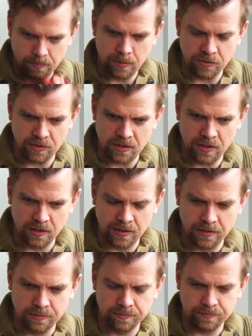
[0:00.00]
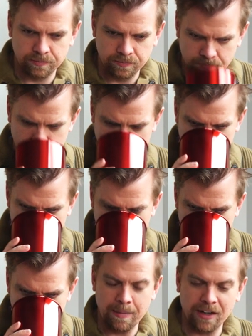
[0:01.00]
Bit of vanilla.
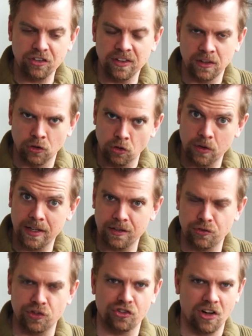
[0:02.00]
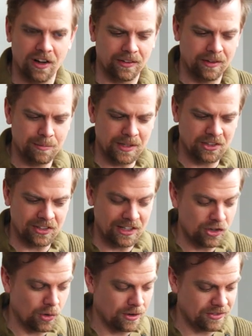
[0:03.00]
I'm actually looking for chocolate because I
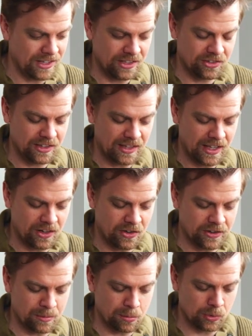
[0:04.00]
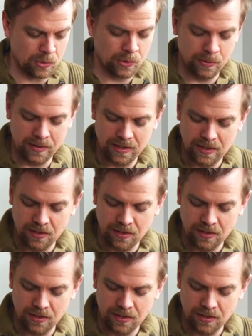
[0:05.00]
know I've tasted that on the brew.